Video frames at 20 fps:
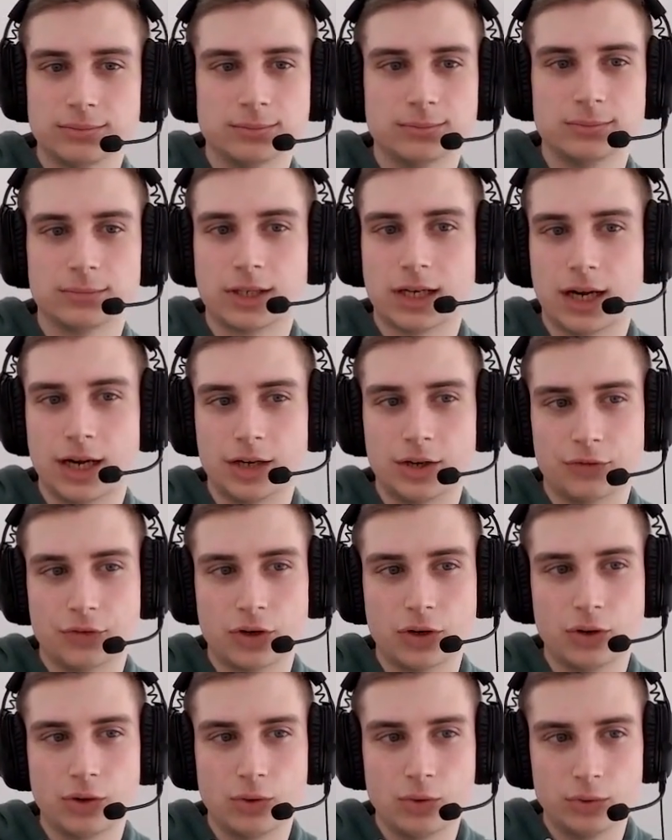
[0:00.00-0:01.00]
kind of
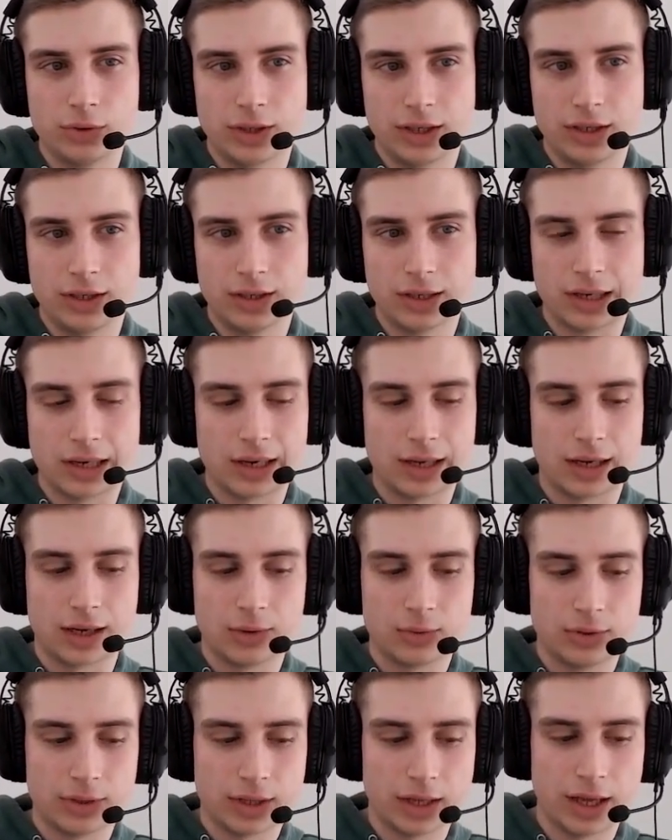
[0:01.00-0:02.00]
code in the
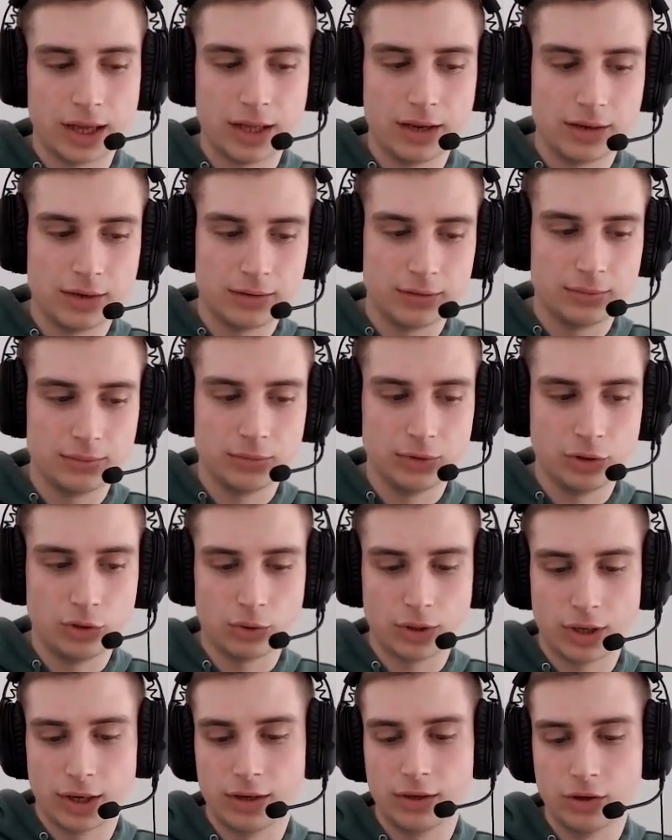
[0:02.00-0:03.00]
cloud, and
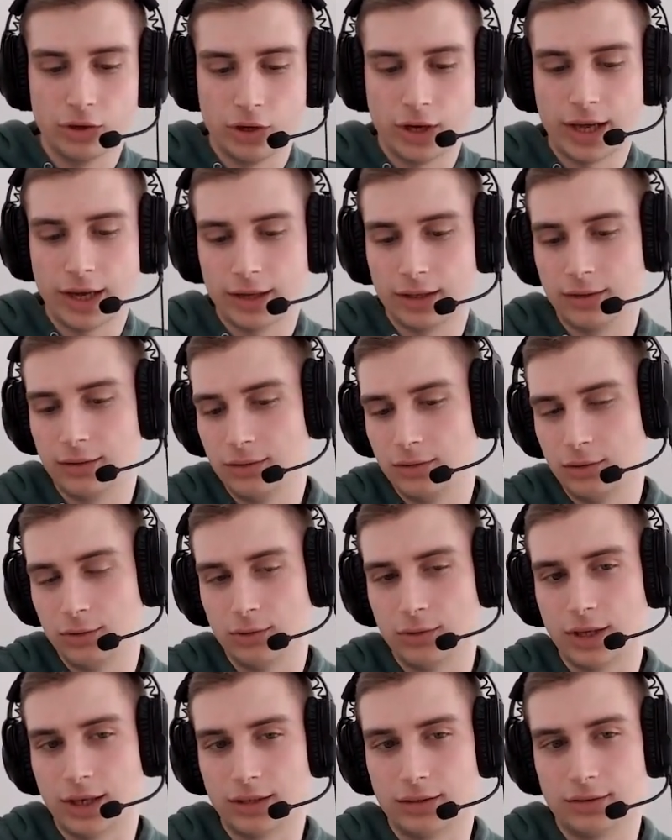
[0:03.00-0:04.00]
you can connect
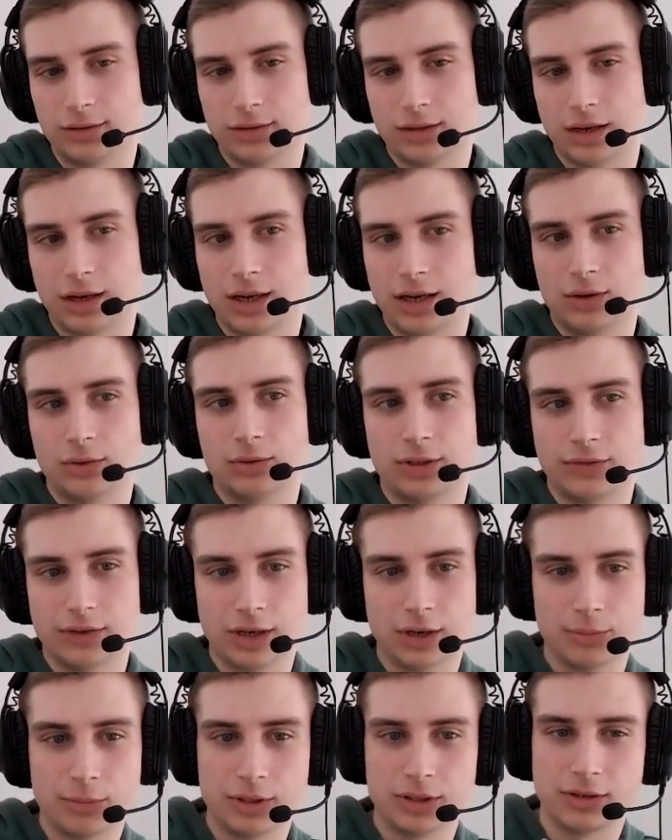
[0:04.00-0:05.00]
to that cloud
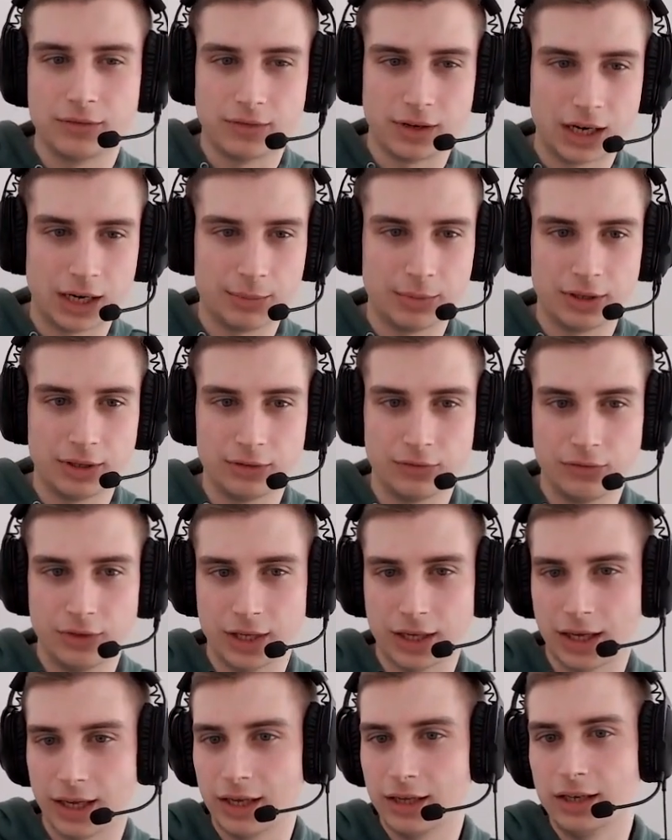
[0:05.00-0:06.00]
development environment
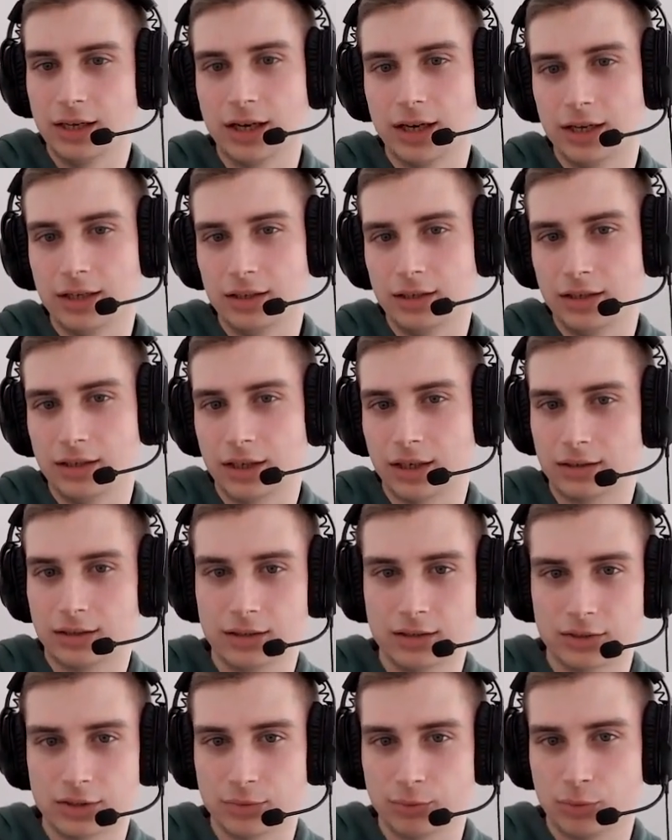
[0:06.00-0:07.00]
via any ID that
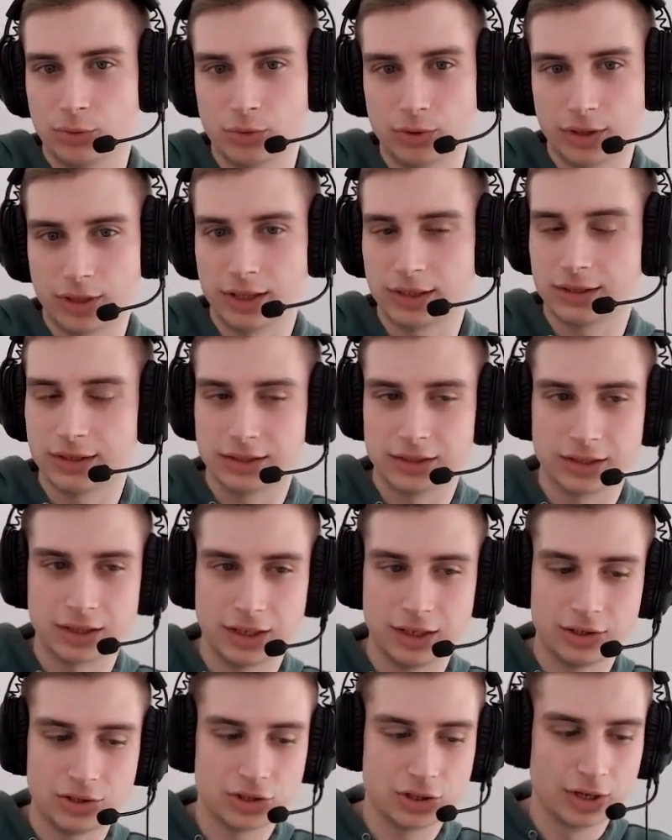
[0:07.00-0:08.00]
can support
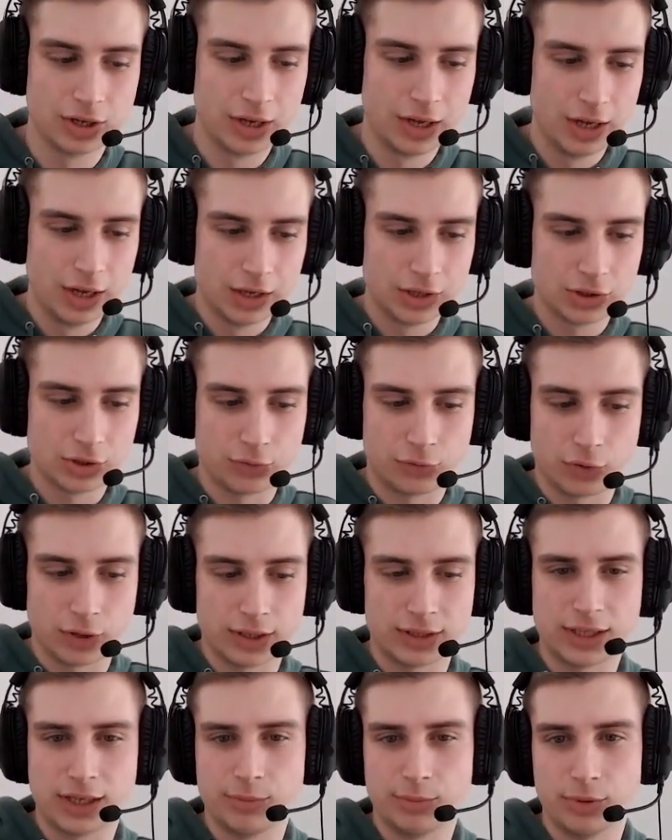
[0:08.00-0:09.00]
SSH. So, for
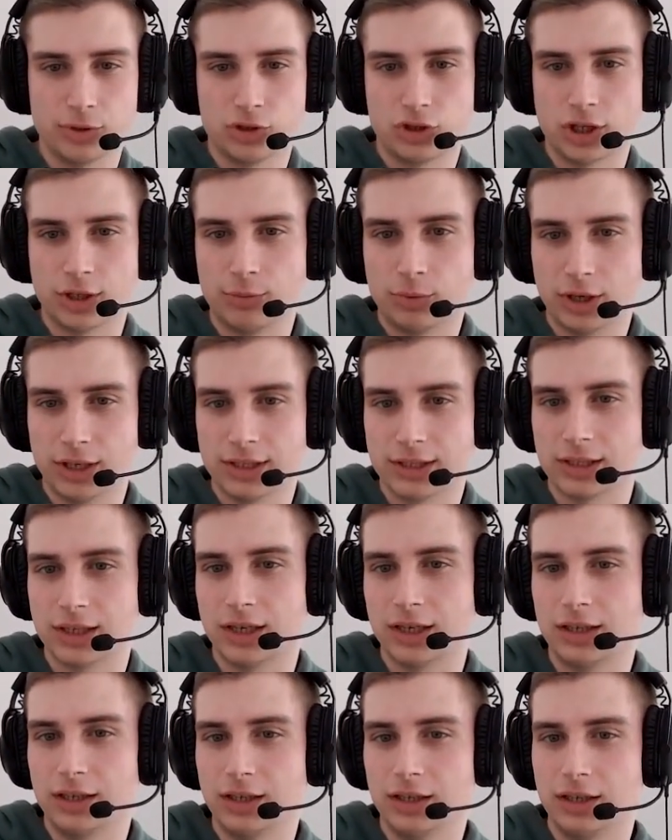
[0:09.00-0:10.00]
example, JetBrains
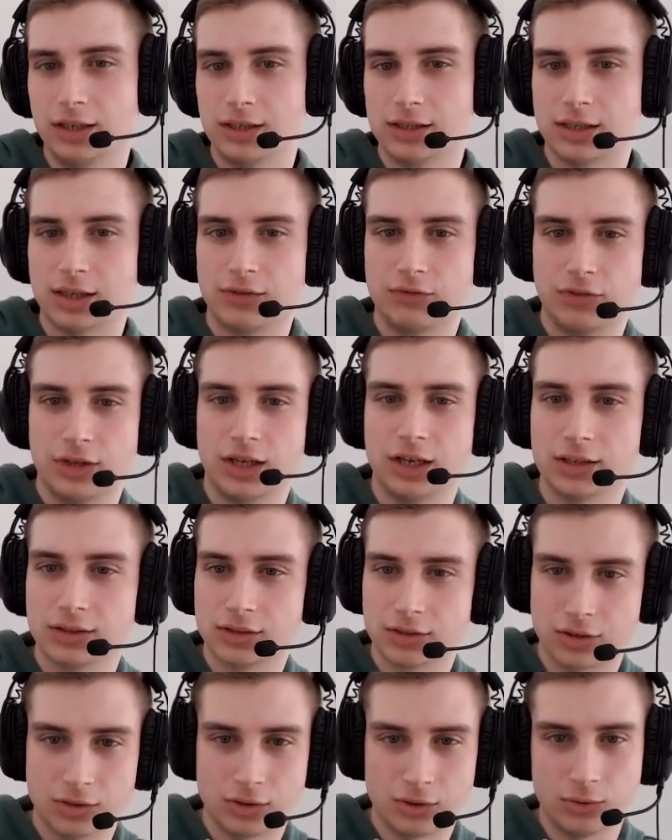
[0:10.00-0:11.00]
IDs and
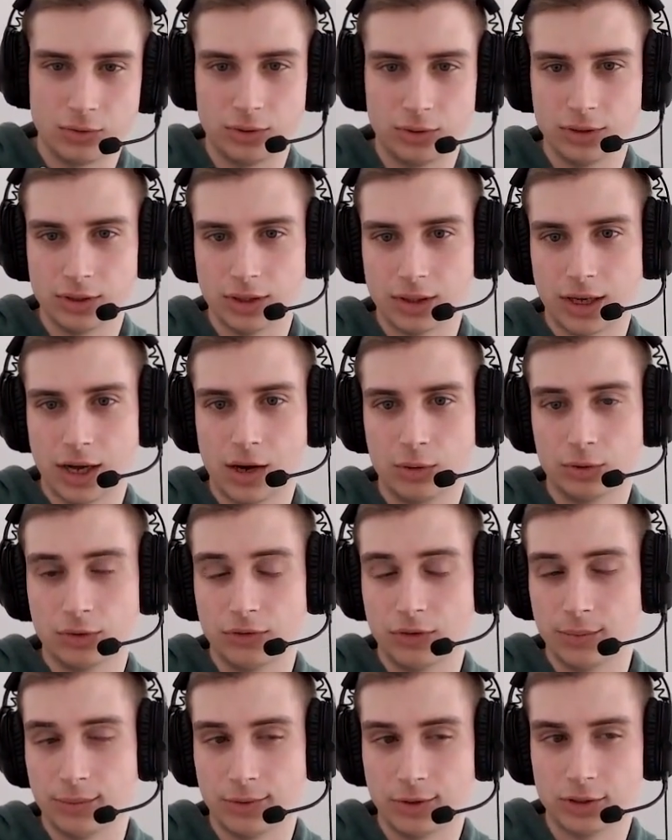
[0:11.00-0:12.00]
VS Code out
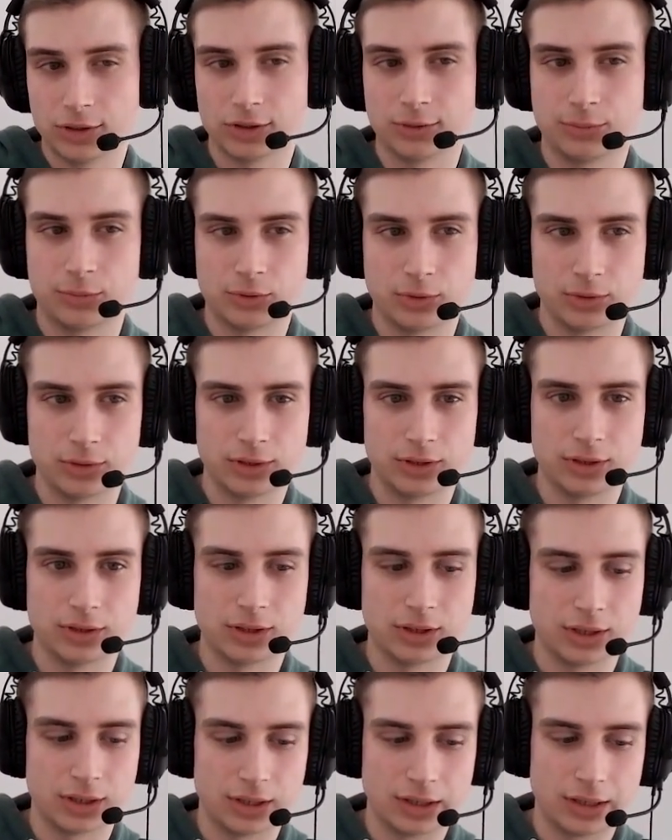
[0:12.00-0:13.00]
of the box support
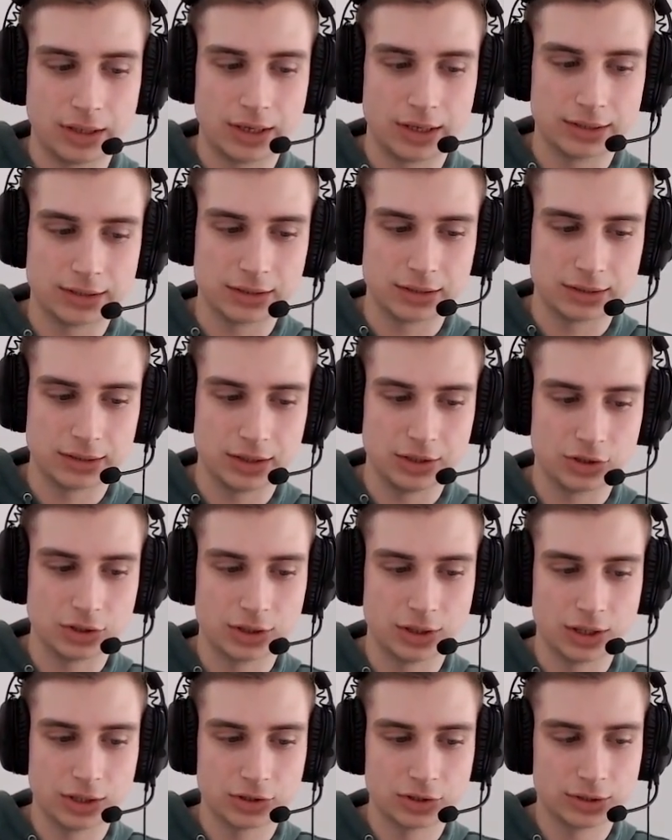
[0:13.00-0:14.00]
SSH
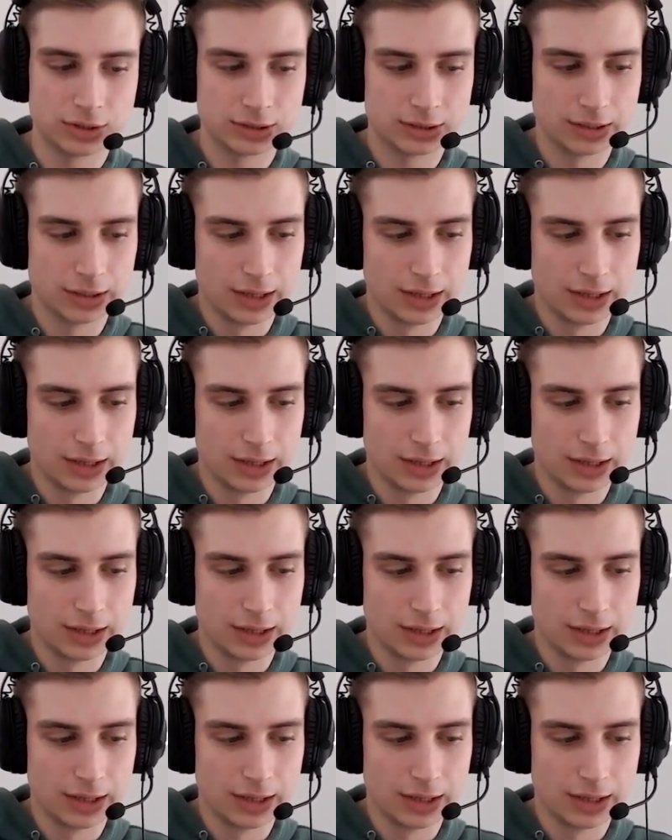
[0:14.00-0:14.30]
connections.